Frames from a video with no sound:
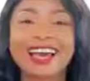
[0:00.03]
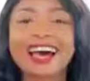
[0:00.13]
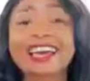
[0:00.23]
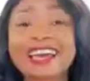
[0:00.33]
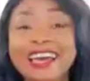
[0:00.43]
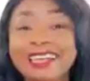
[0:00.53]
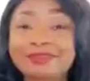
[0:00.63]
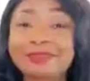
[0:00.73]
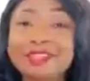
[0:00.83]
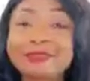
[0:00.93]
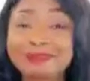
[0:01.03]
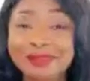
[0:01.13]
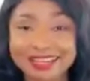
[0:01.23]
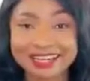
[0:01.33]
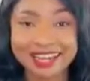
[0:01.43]
Hi guys, my name is
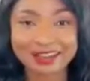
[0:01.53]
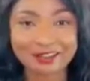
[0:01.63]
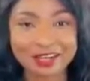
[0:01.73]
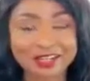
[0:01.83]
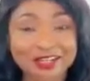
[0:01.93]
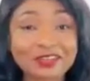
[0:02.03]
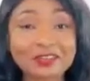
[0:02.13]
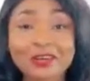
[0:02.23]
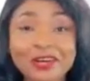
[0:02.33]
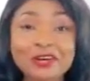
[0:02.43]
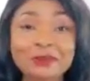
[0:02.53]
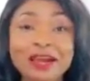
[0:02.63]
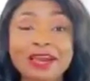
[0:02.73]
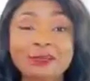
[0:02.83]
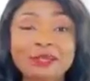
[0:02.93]
Belinda Effa. Growing up,
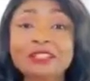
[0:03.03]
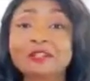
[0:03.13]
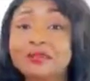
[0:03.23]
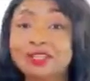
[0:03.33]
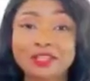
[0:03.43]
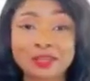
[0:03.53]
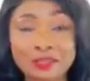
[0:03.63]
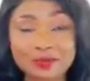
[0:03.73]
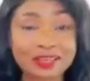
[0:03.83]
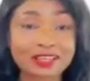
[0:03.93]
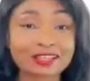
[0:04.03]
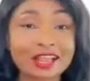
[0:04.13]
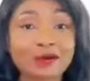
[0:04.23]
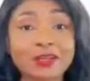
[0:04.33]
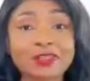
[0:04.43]
I had wanted to be a doctor because
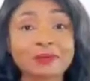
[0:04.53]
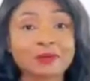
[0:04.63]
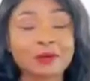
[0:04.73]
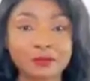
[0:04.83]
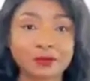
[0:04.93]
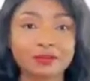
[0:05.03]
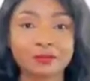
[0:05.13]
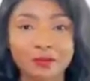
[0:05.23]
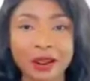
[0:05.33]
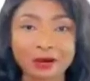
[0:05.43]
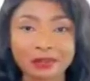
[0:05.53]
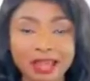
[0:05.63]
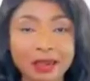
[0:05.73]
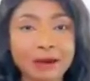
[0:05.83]
I wanted to make my parents proud.